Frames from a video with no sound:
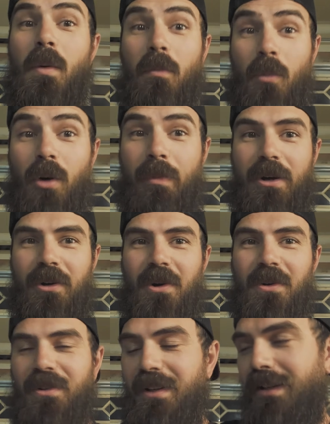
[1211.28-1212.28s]
More better
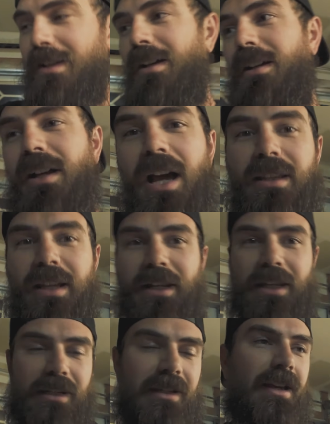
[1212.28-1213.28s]
gold. I
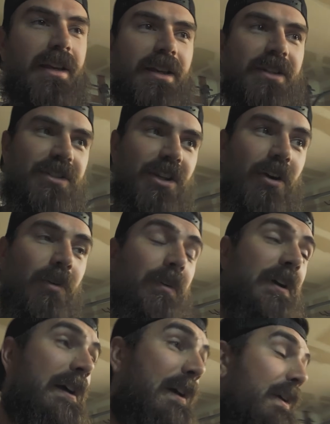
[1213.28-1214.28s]
like it.
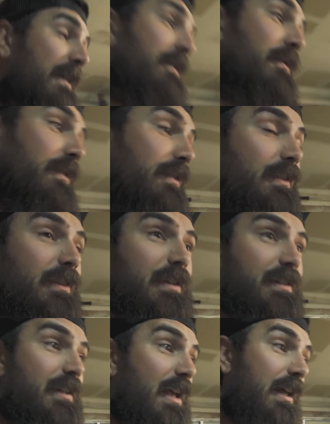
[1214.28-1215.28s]
So
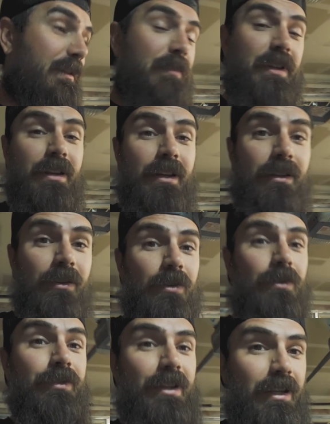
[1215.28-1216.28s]
this had been a
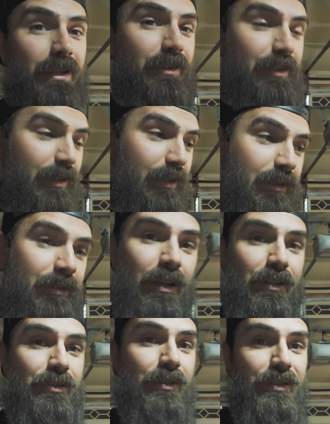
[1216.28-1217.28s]
whole day thing.
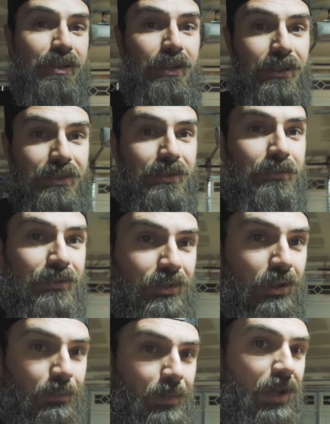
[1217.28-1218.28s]
As you can see, it's
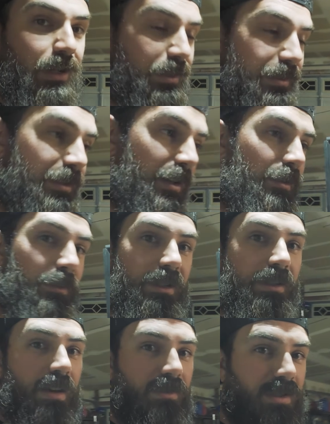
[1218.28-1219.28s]
dark behind us now. We
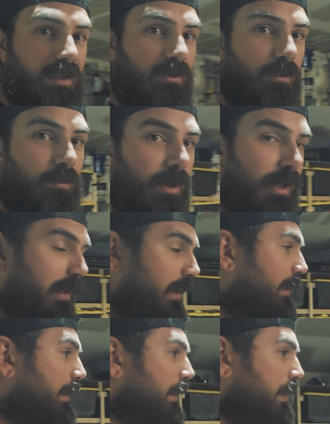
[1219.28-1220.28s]
did have to take a little break,
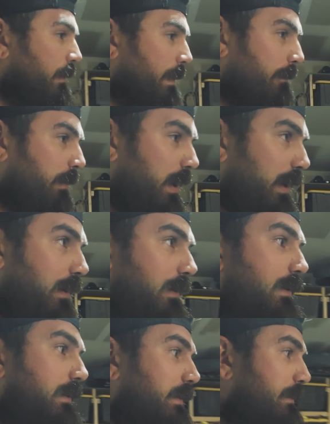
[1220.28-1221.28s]
but
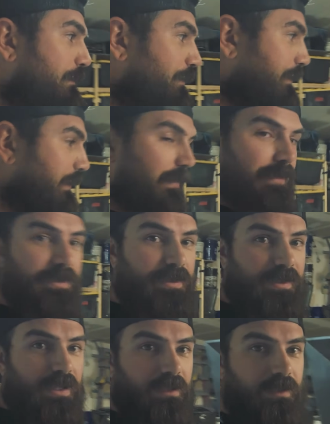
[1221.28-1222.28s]
this
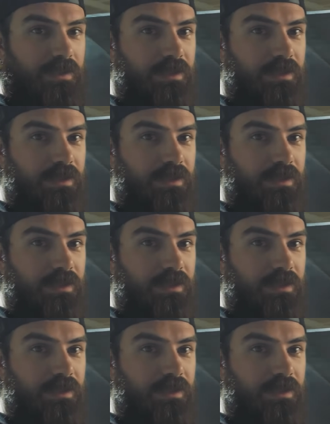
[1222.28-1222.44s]
is it.